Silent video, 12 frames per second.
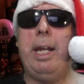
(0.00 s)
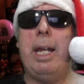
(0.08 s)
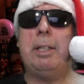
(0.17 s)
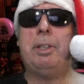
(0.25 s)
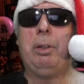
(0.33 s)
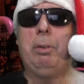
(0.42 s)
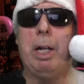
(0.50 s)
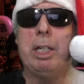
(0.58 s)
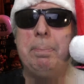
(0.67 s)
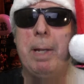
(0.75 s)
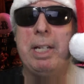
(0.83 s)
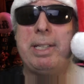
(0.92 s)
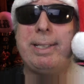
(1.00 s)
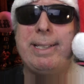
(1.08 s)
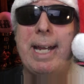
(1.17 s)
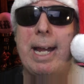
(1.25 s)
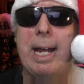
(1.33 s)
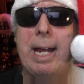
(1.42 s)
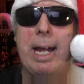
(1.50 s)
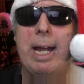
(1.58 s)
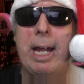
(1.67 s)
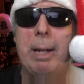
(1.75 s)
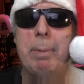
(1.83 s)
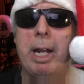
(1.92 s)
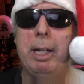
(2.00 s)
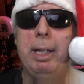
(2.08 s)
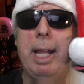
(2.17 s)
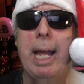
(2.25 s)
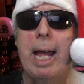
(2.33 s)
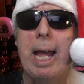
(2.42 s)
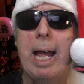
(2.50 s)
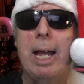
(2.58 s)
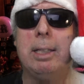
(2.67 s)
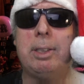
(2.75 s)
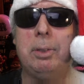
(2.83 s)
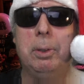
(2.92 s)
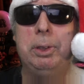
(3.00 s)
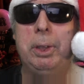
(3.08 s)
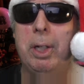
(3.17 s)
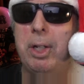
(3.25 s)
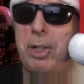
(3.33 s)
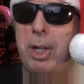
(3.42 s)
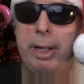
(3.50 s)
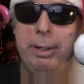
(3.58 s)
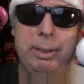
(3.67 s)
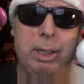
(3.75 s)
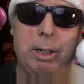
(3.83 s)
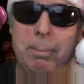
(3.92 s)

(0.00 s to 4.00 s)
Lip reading: It's Christmas time at last, or should I say, oh